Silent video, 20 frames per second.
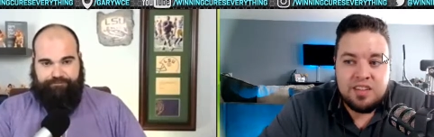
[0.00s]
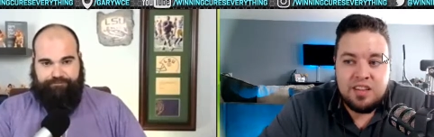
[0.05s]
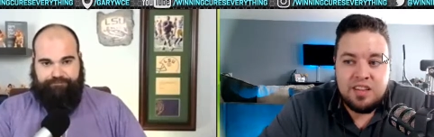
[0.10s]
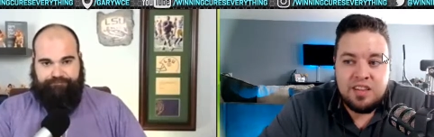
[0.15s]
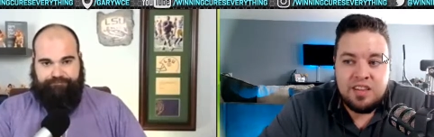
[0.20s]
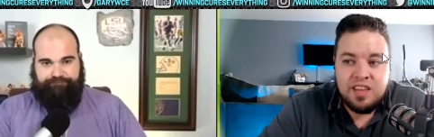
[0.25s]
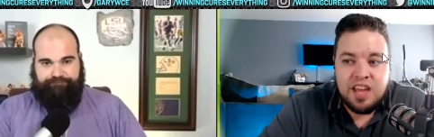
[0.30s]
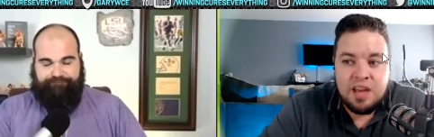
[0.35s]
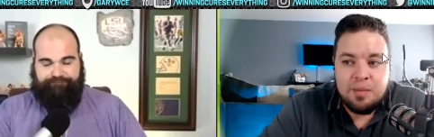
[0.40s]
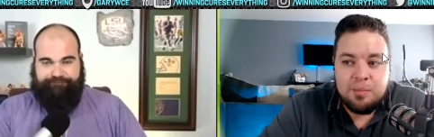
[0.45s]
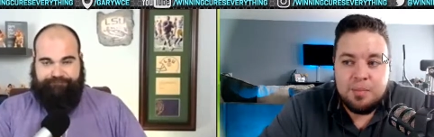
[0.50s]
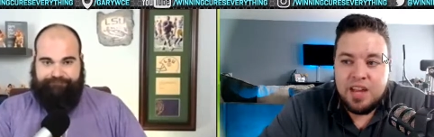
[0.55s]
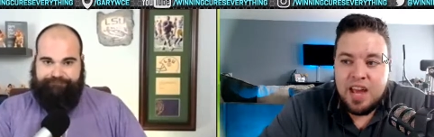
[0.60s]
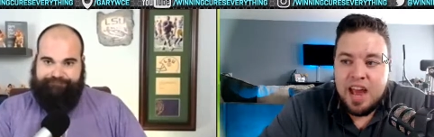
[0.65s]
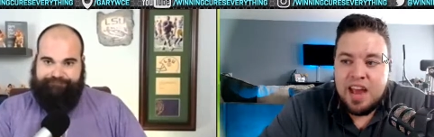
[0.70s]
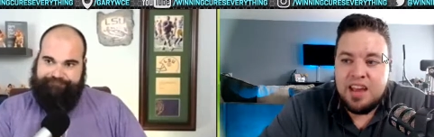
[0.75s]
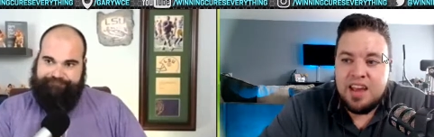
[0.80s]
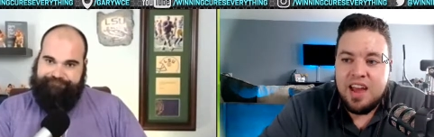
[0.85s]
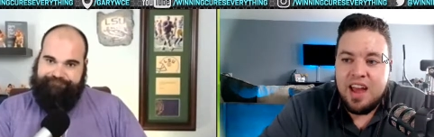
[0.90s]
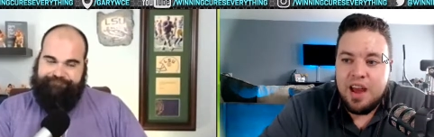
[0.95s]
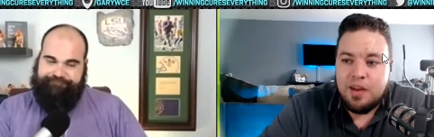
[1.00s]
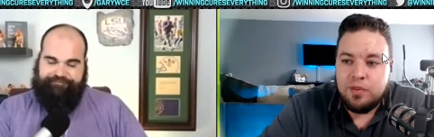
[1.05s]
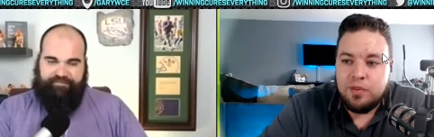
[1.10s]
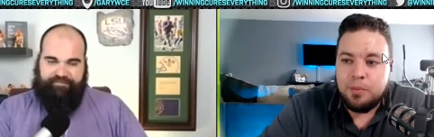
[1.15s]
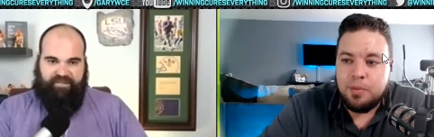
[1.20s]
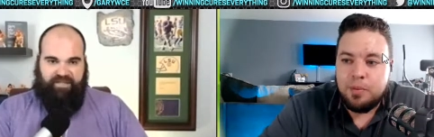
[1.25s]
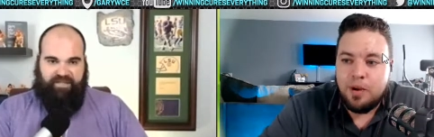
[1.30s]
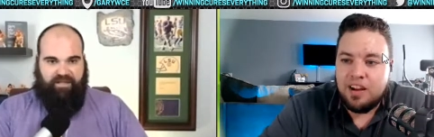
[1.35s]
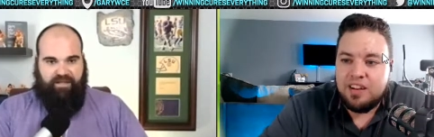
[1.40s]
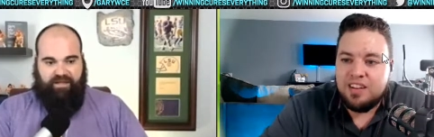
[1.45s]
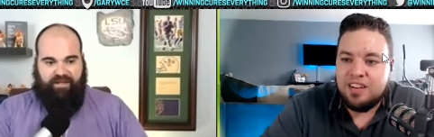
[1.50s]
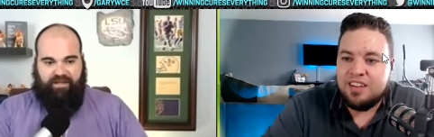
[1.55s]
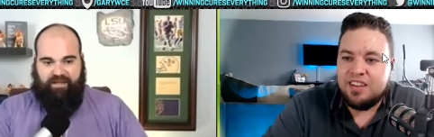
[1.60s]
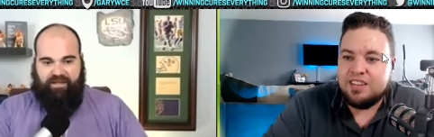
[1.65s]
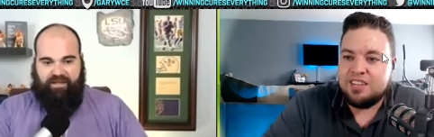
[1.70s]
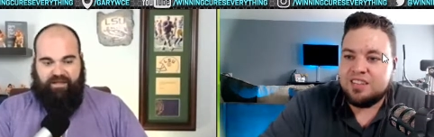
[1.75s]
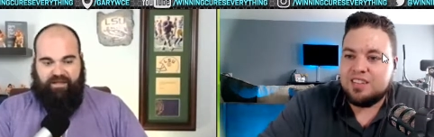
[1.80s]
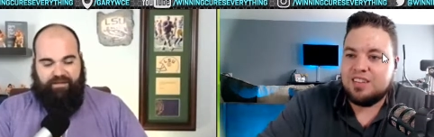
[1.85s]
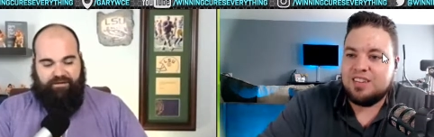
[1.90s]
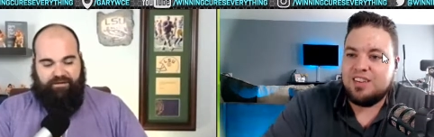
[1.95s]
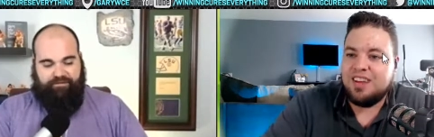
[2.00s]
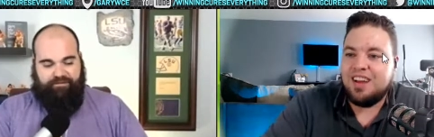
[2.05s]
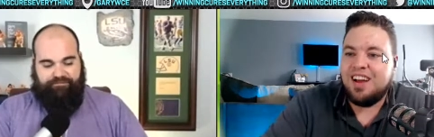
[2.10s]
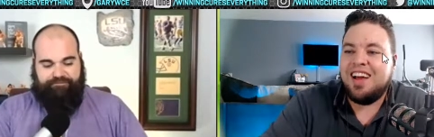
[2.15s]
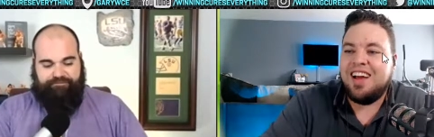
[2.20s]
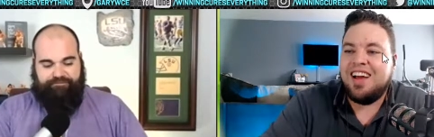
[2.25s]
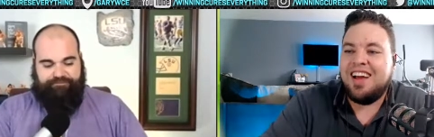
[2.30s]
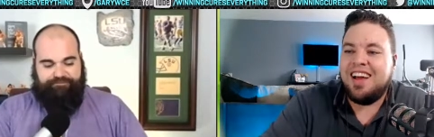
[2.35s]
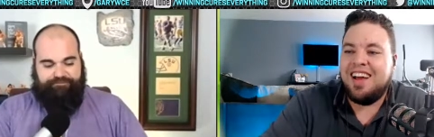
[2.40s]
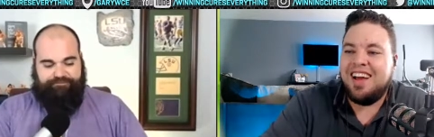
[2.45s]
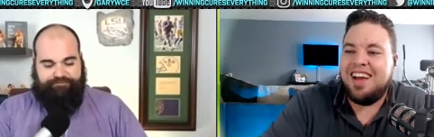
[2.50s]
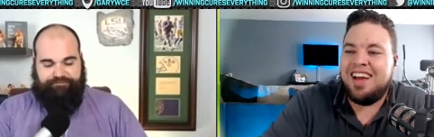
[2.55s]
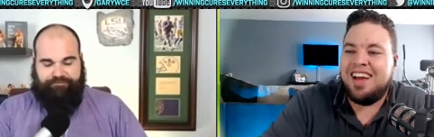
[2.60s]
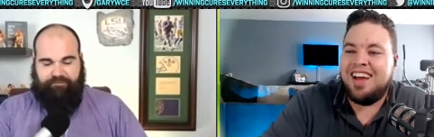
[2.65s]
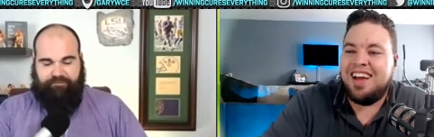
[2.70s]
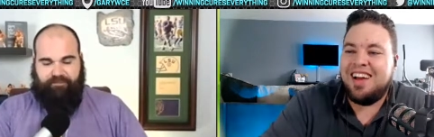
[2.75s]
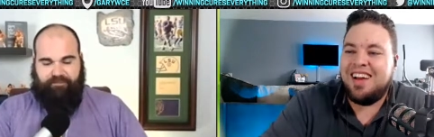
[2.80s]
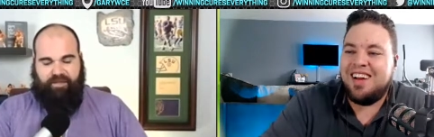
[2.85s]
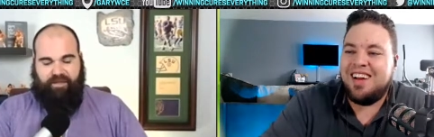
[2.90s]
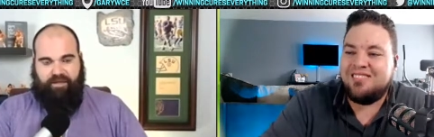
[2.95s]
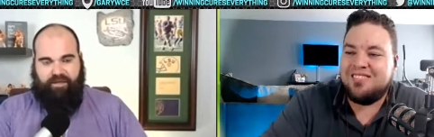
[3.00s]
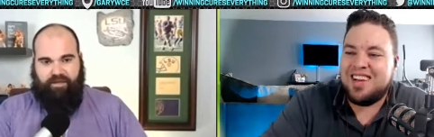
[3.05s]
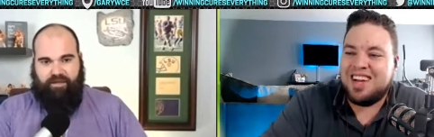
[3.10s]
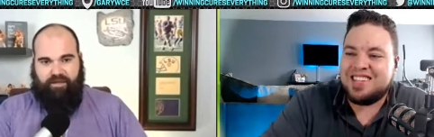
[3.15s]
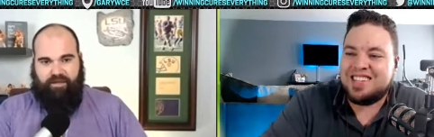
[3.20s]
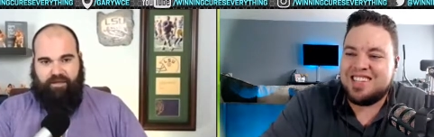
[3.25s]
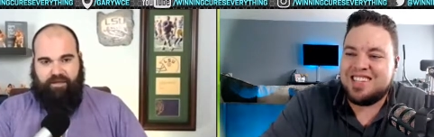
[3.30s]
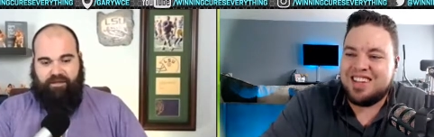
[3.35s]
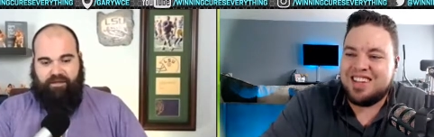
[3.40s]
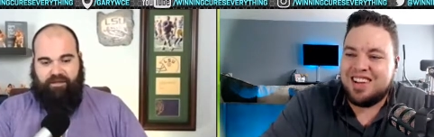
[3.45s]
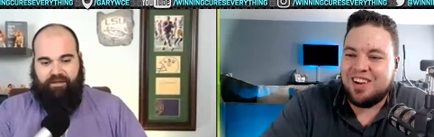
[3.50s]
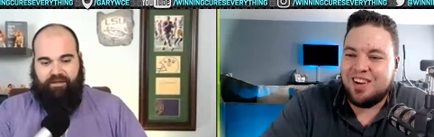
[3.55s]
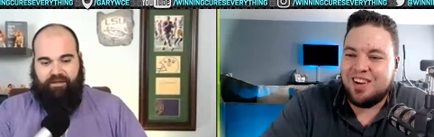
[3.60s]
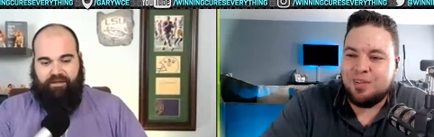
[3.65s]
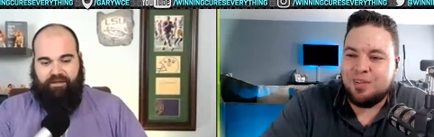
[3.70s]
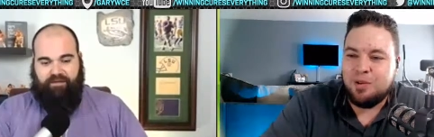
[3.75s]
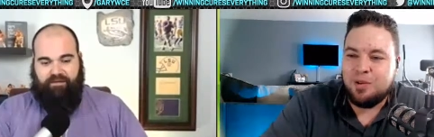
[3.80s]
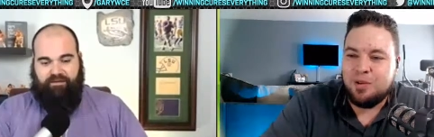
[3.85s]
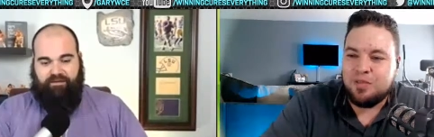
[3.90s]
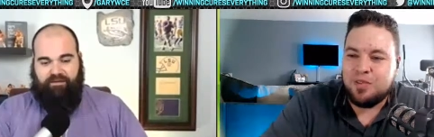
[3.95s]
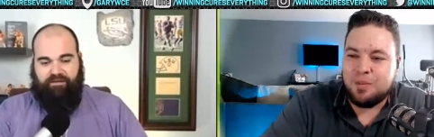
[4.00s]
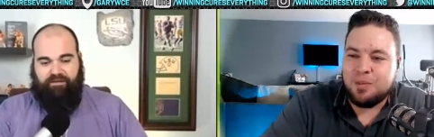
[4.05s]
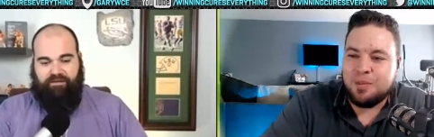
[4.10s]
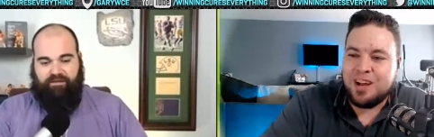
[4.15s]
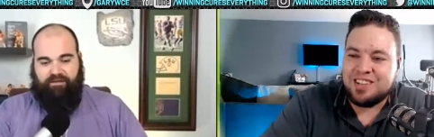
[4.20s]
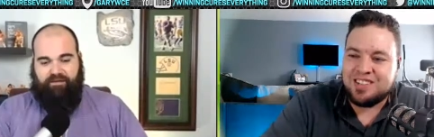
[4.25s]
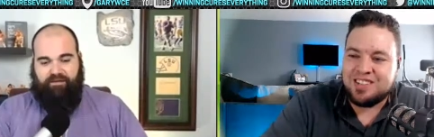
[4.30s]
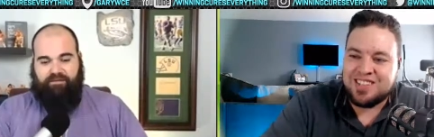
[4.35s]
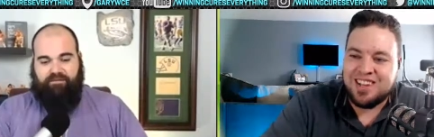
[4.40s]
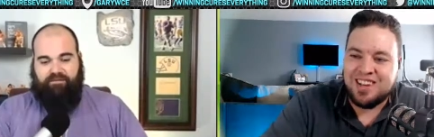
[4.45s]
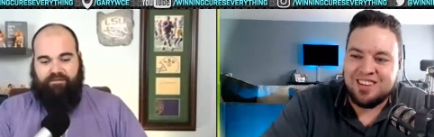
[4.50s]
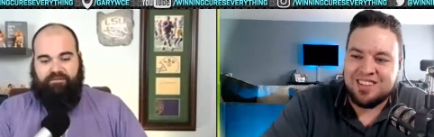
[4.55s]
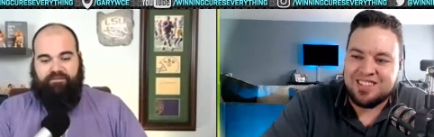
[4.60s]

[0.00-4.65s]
Speaker 1: the NBA, everybody is, Matt said, Gary, move your mouse down. It's in